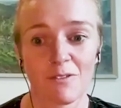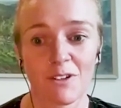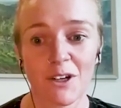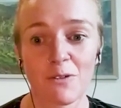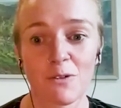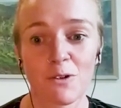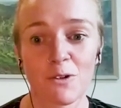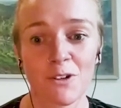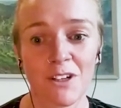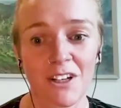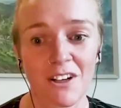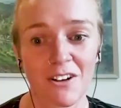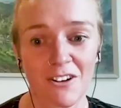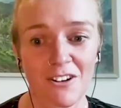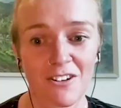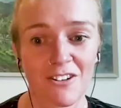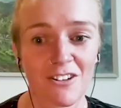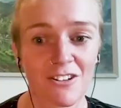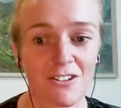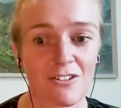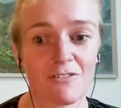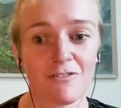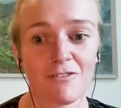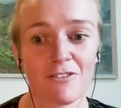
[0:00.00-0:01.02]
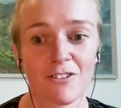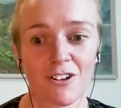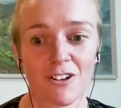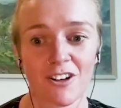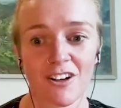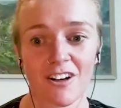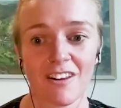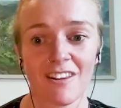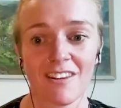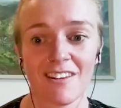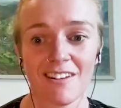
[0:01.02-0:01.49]
we're rooting on you
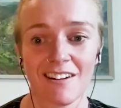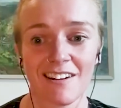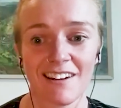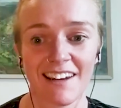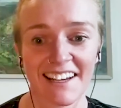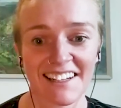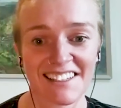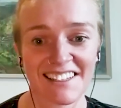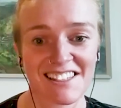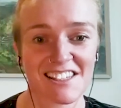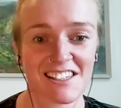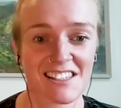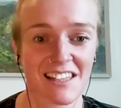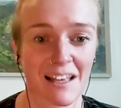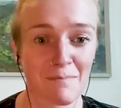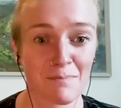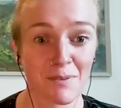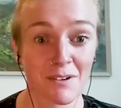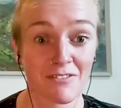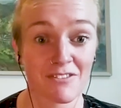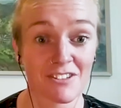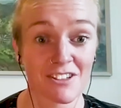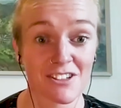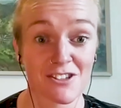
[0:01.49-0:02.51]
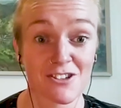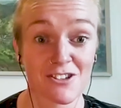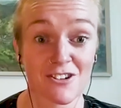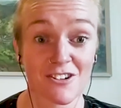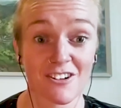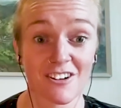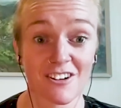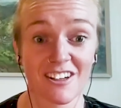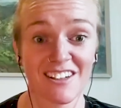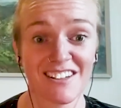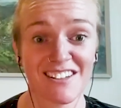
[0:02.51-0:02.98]
for the next step of this
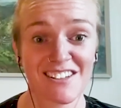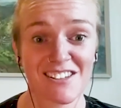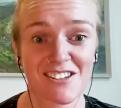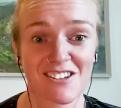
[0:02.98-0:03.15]
journey.